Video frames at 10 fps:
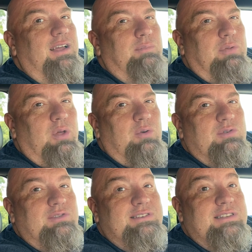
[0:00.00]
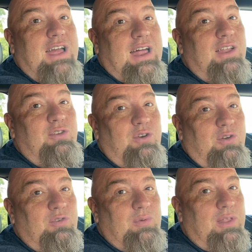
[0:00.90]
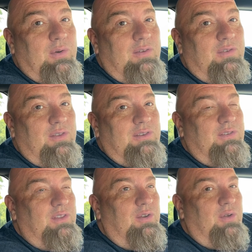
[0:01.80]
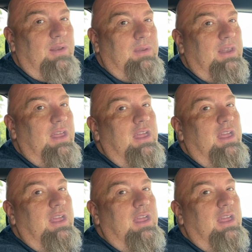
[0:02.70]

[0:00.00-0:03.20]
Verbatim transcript: blow snot out of their nose, by the way, for those of you that know what I mean.